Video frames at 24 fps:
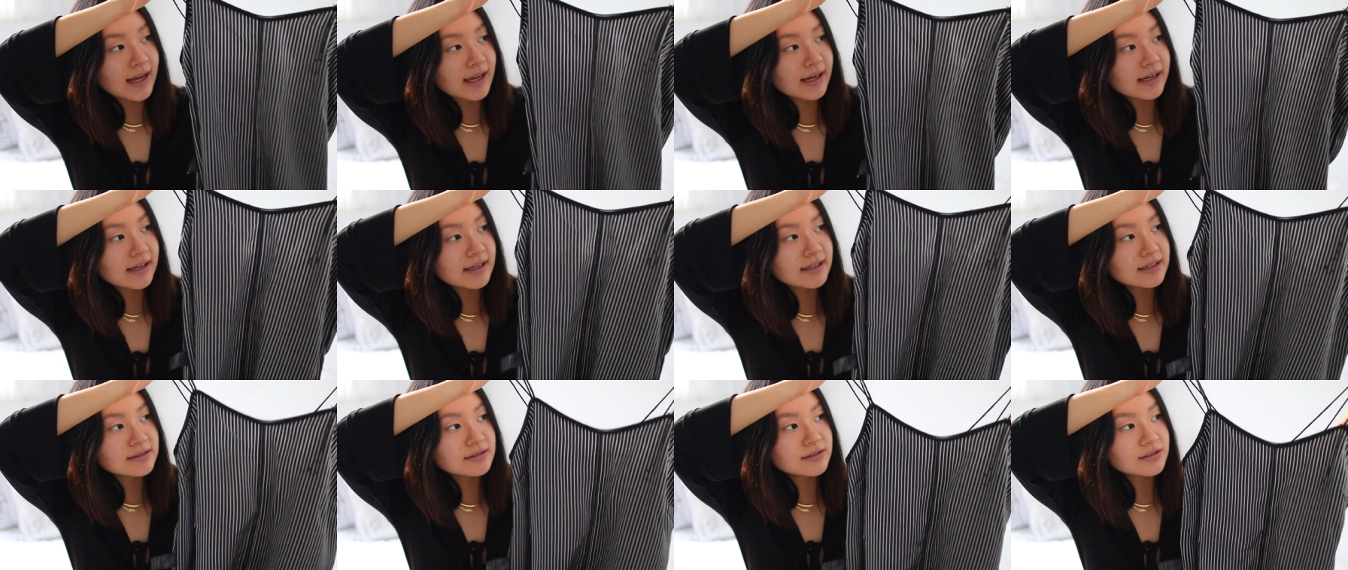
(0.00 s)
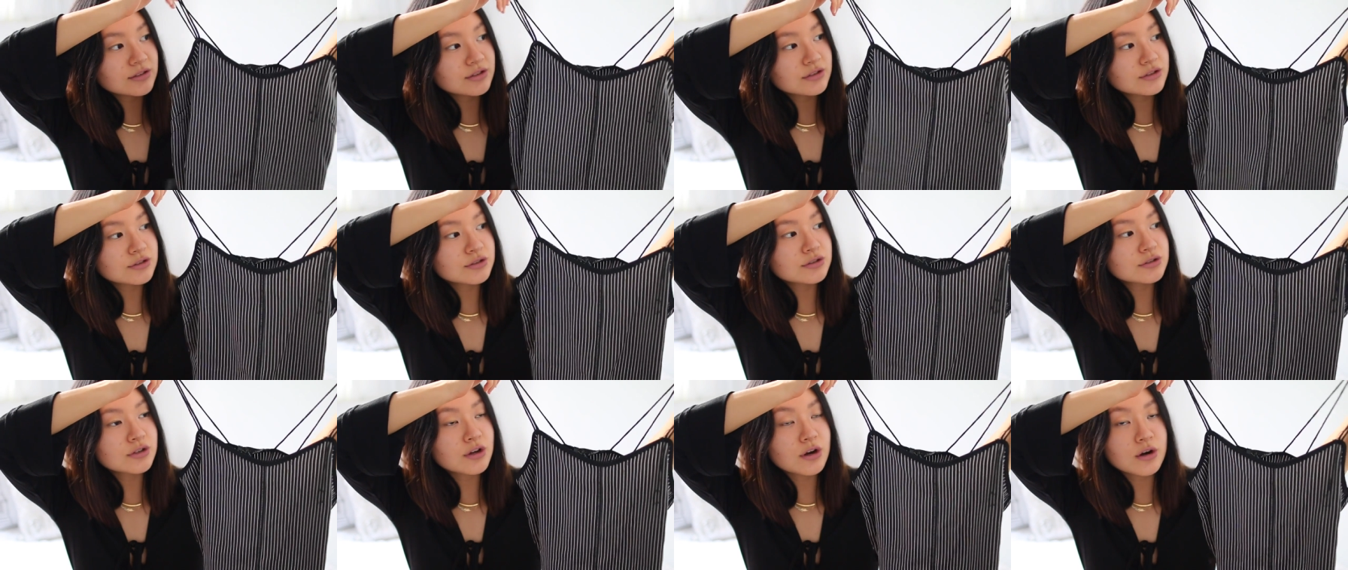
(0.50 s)
It is
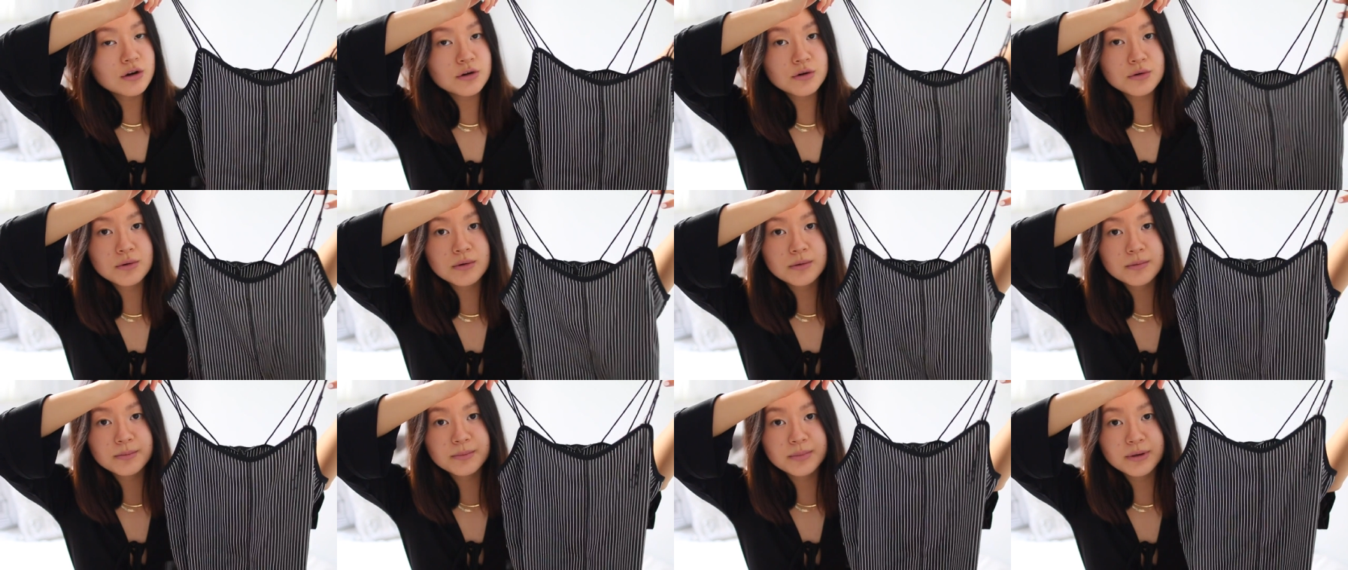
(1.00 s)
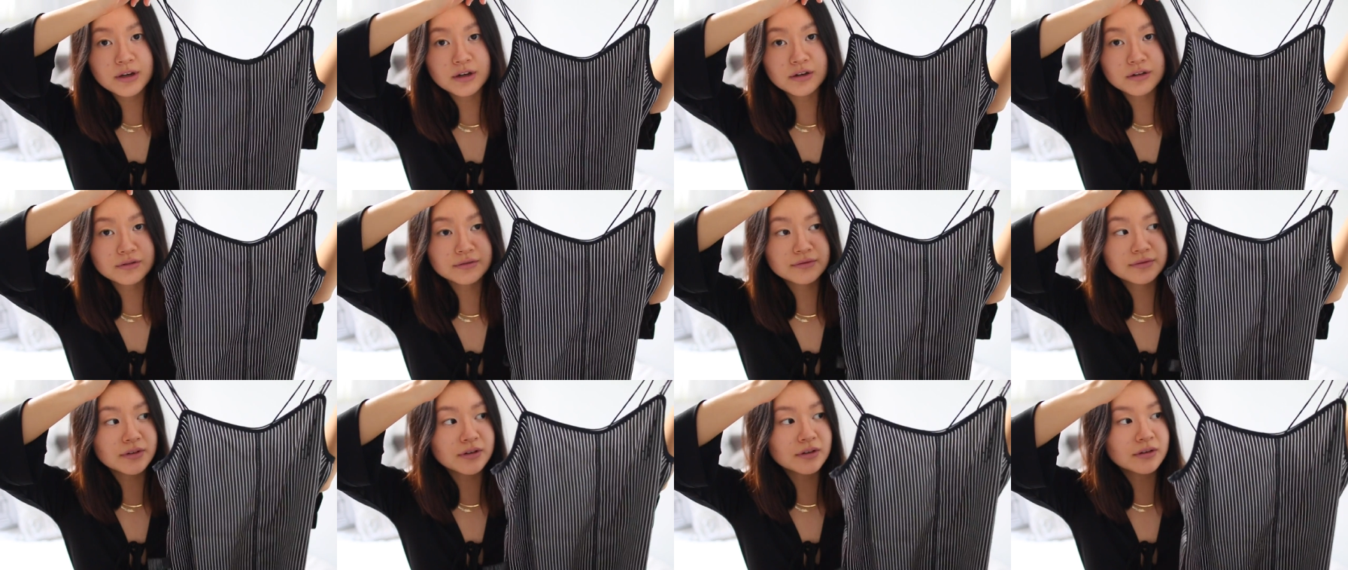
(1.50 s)
so
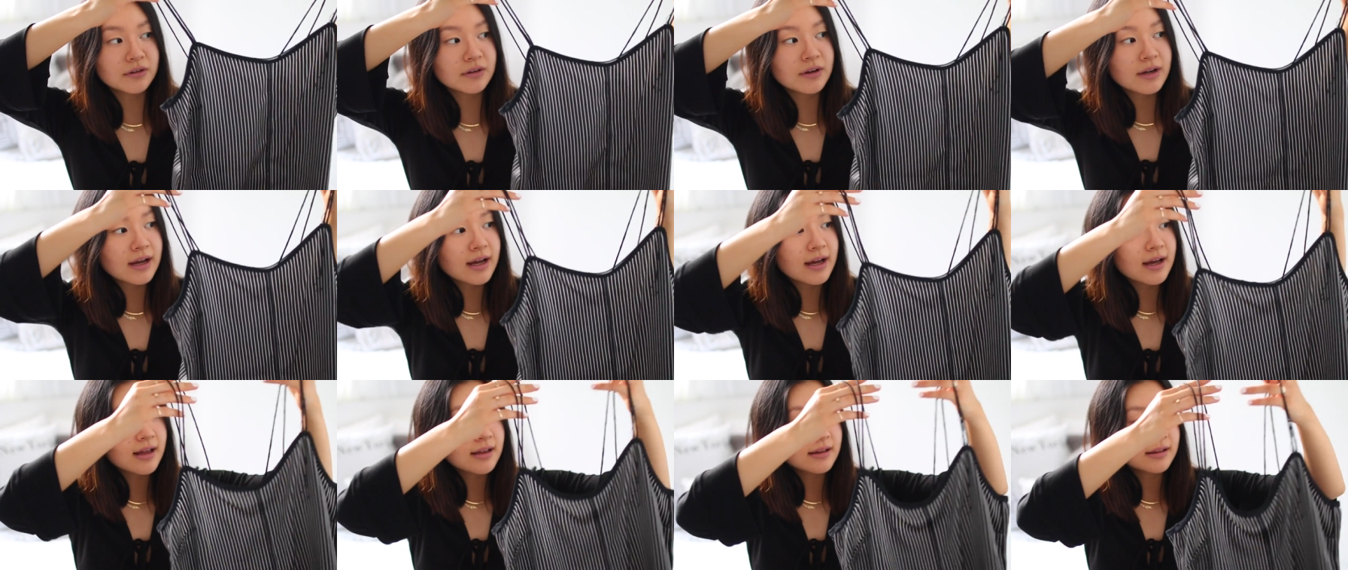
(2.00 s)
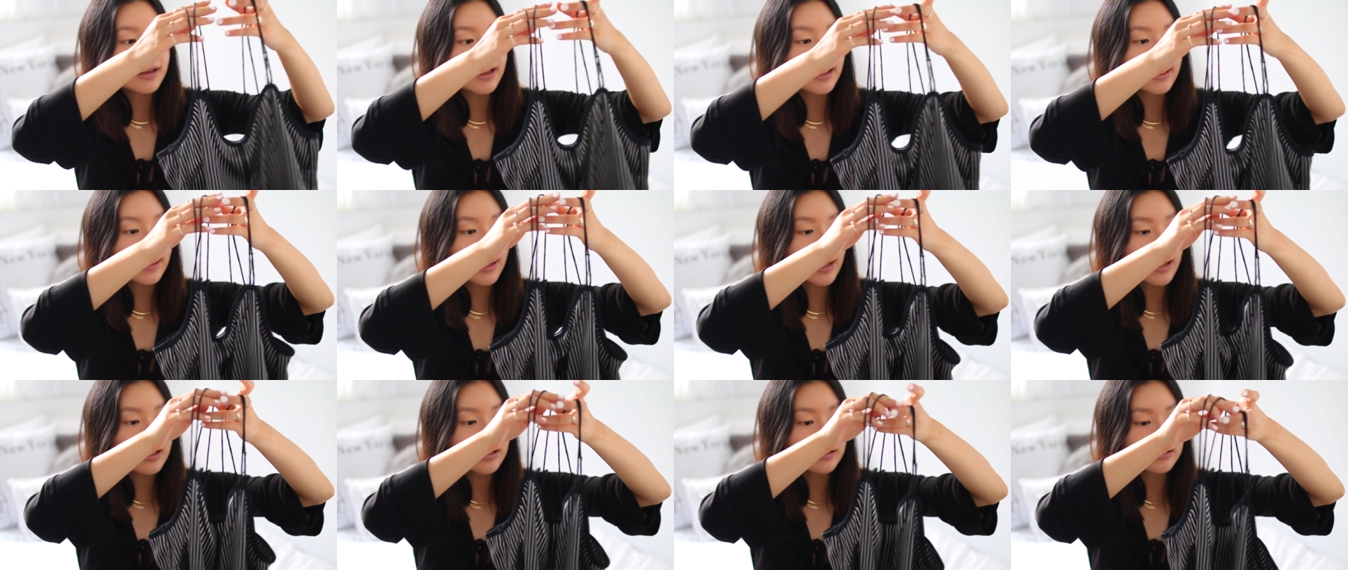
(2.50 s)
beautiful.
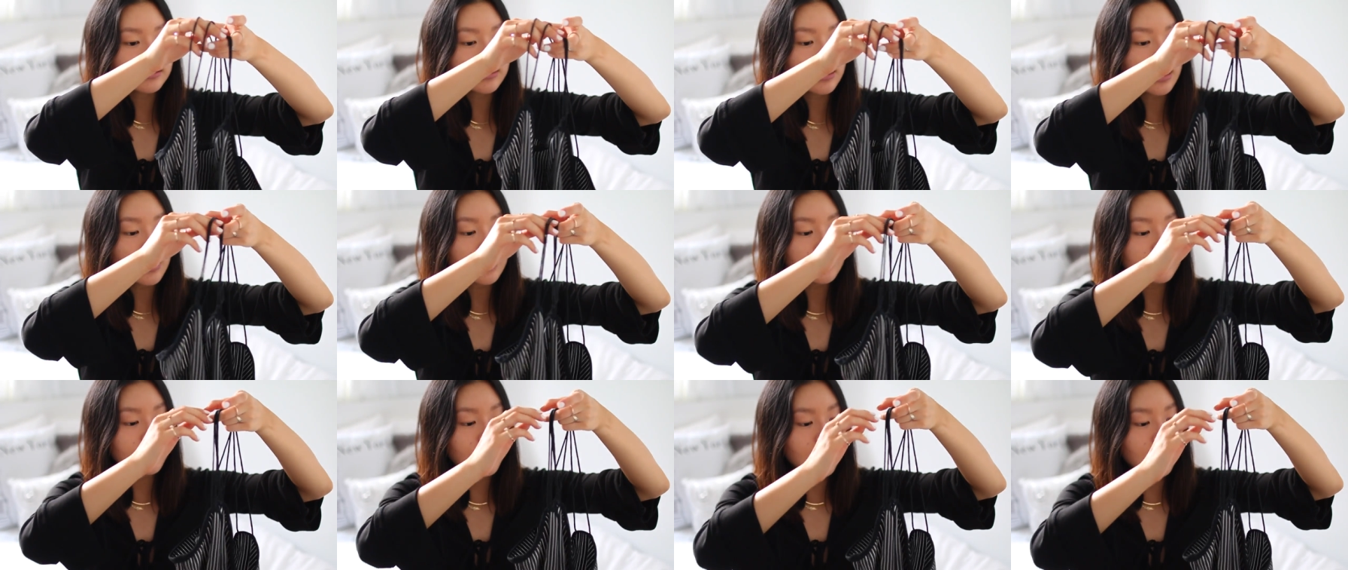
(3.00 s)
Like I love